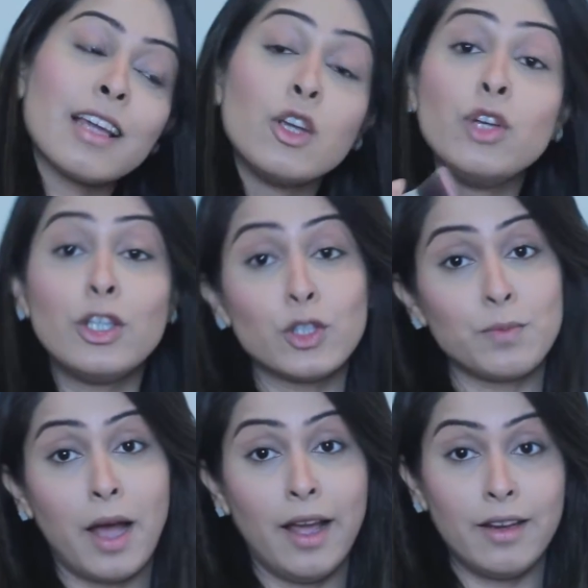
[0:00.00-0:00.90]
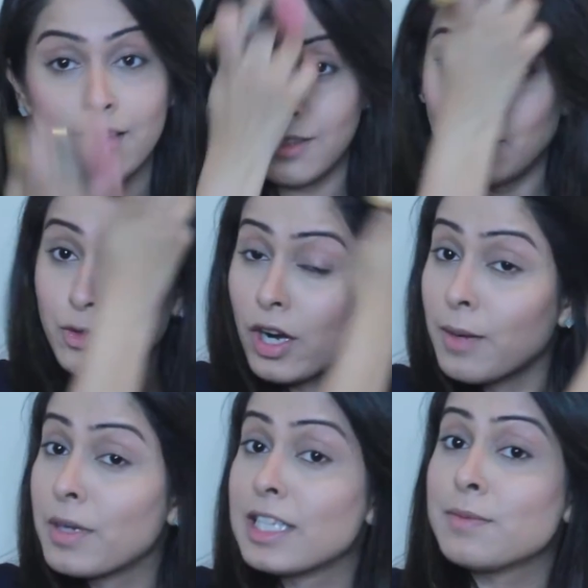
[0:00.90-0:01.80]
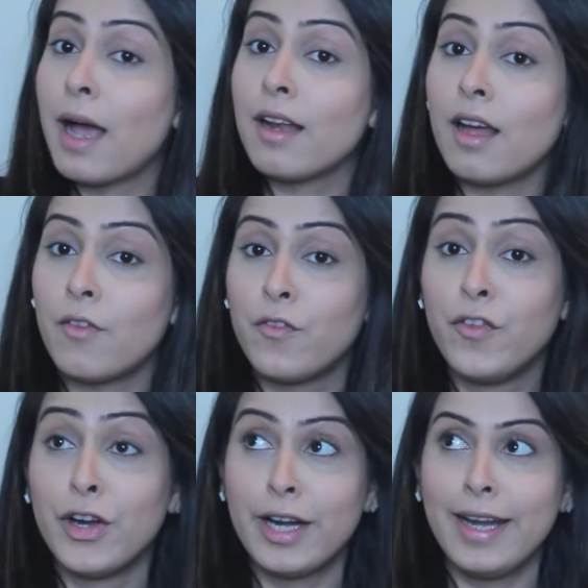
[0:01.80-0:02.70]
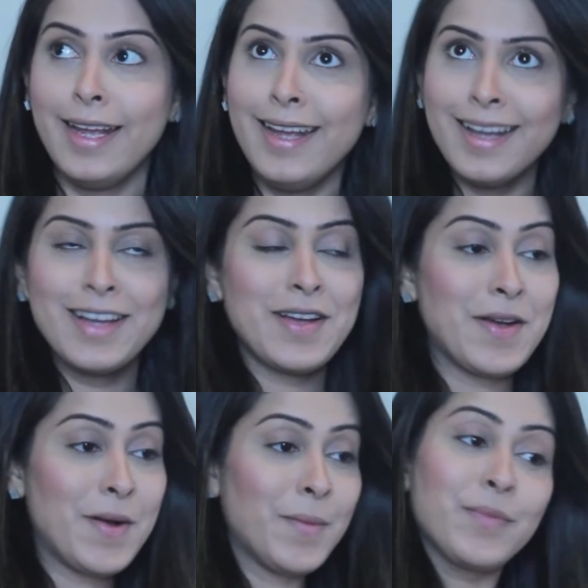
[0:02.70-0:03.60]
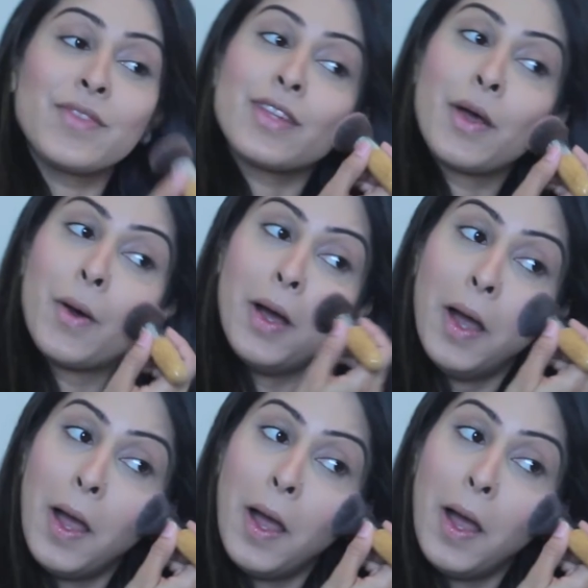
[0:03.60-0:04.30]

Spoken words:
You need to smile. I'm sorry, I'm gonna smile weirdly. So